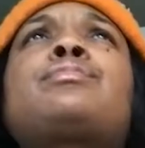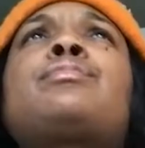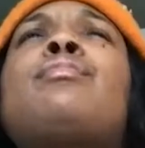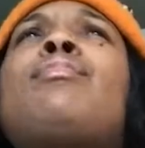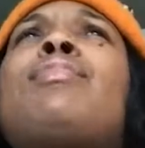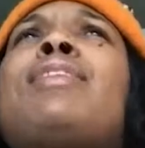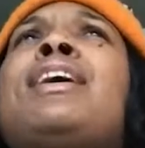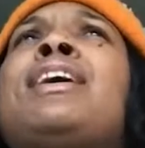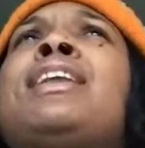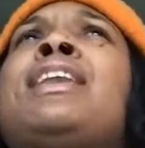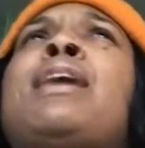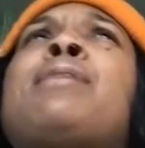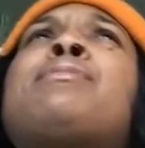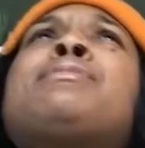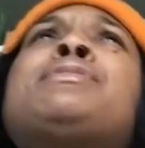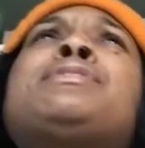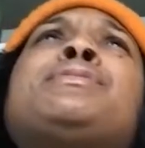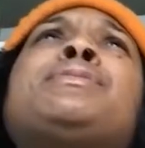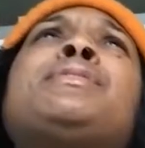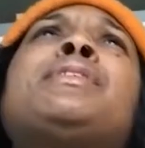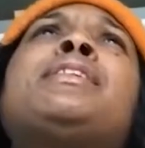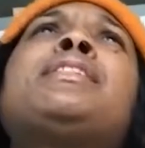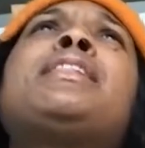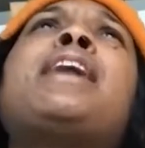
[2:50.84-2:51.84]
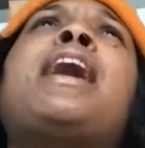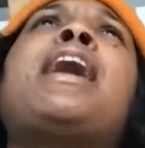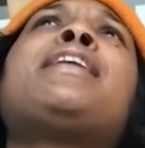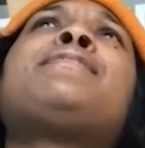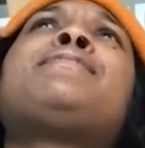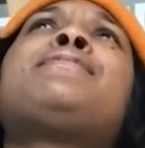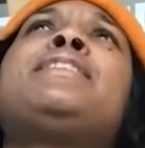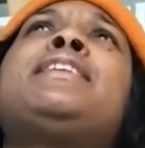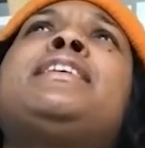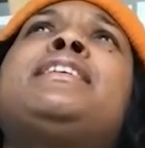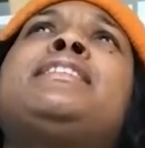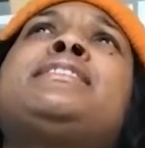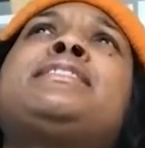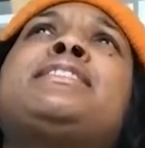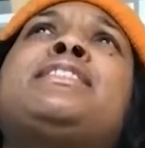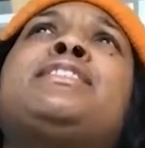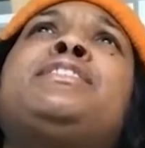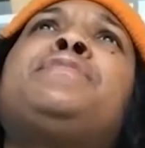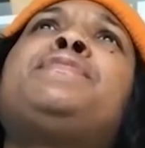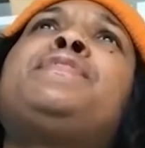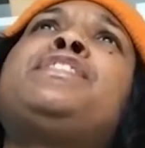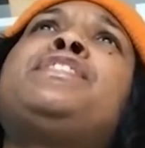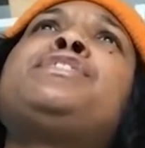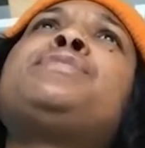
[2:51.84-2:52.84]
and I was doing a lot of things
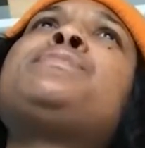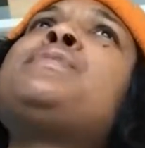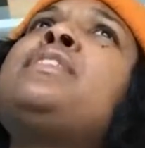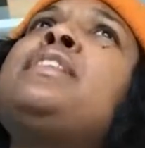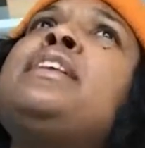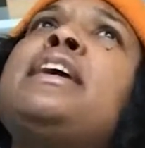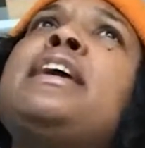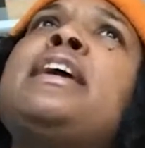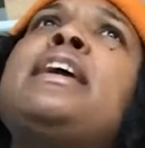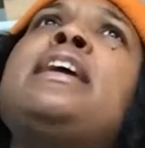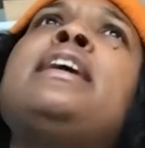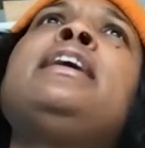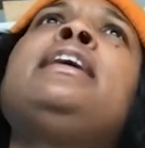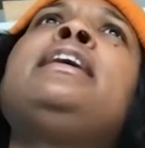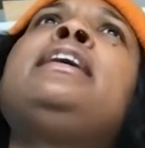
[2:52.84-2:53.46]
individually.